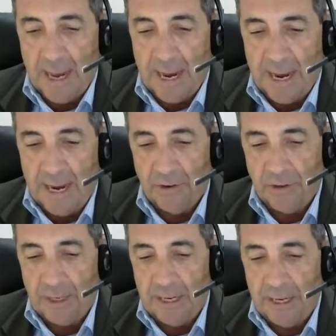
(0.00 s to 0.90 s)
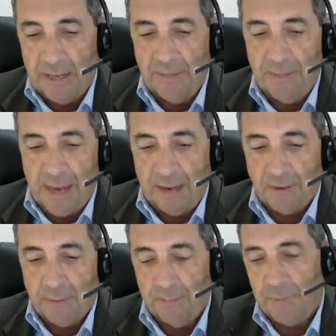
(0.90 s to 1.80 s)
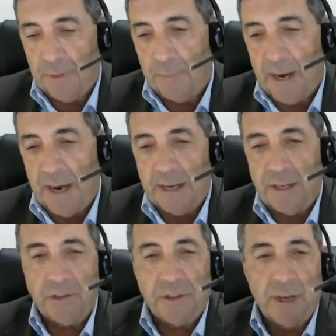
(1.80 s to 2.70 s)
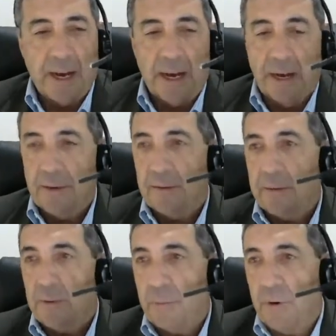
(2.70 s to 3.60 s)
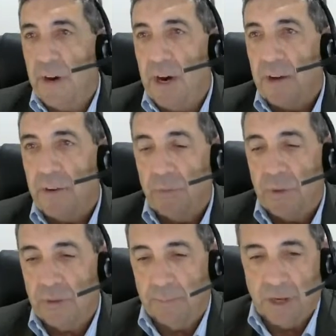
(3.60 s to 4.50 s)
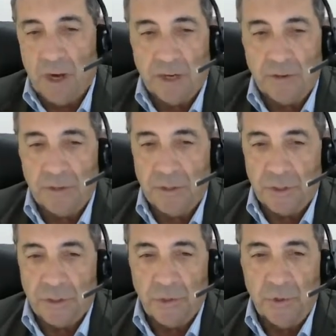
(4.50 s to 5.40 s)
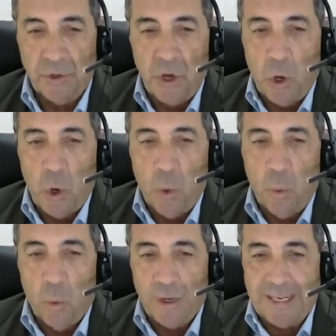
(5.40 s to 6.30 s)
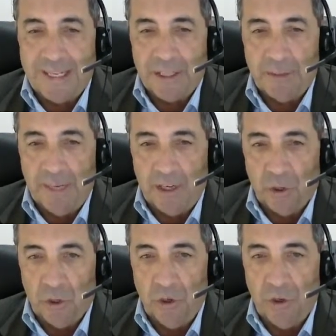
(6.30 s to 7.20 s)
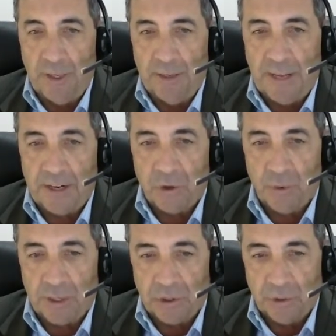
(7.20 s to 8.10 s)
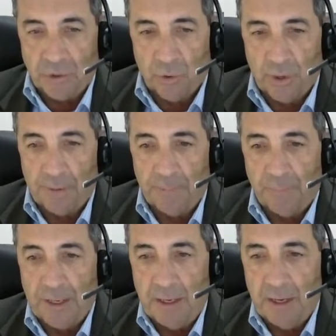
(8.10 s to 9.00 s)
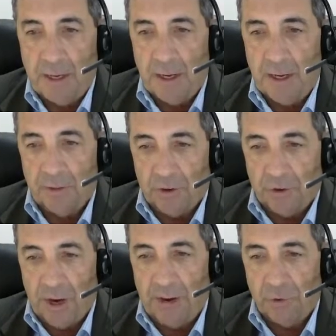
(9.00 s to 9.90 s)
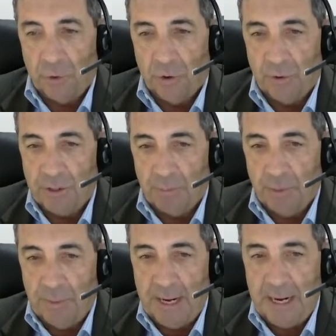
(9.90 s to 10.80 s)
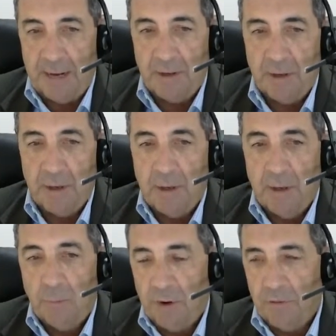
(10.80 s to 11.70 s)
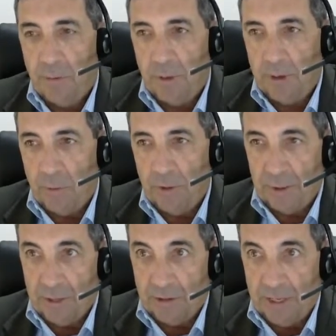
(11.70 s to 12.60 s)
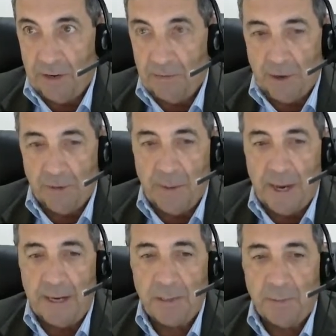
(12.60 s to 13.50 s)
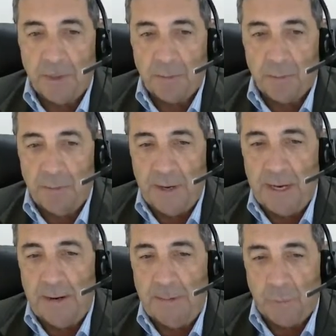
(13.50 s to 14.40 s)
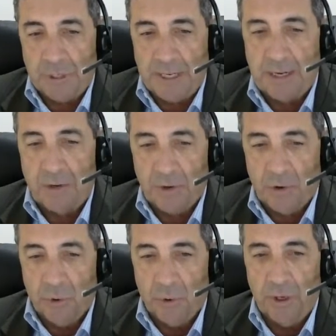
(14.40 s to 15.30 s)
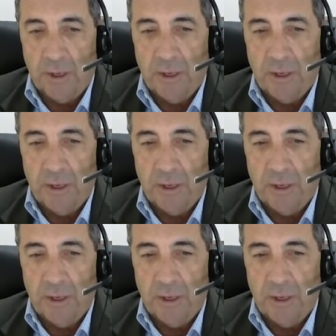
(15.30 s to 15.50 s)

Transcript: and in that the parties are provided with some guidance as to what is to be included in that directions order. And the draft order is prepared, preferably with the consent of both parties, but it's prepared and presented to the court